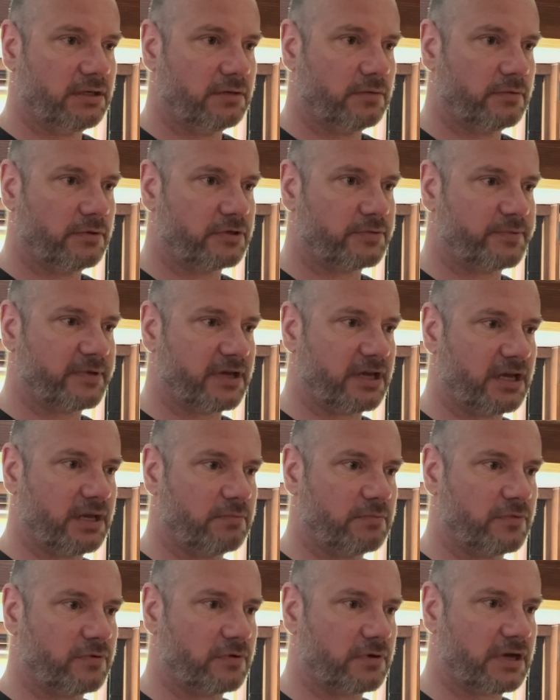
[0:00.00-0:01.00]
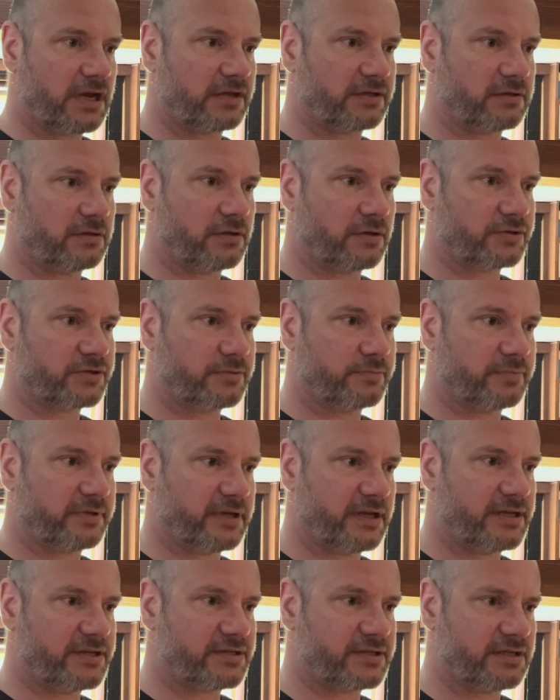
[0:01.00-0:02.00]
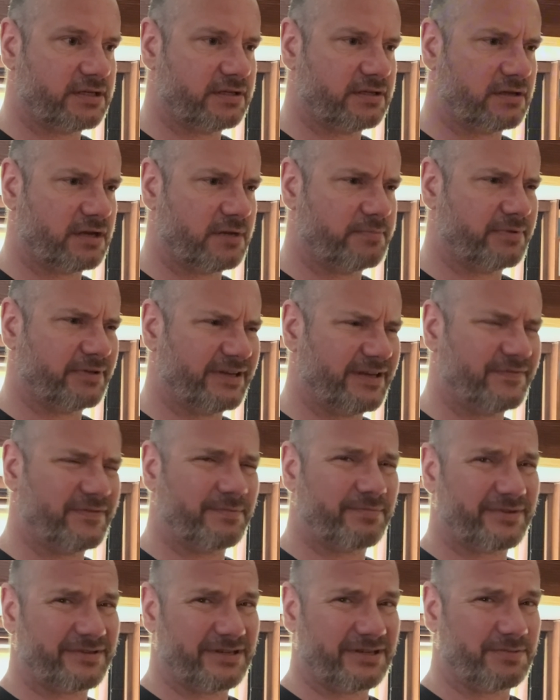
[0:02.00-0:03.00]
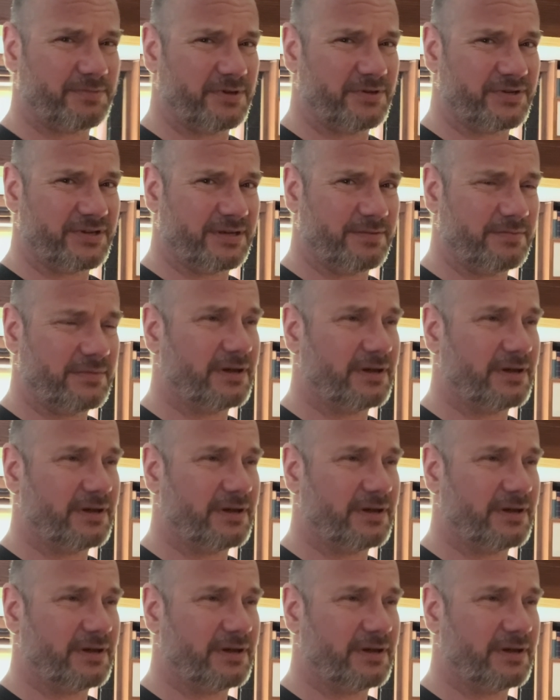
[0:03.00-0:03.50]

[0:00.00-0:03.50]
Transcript: which became catalogued and placed in, I believe, the British Museum.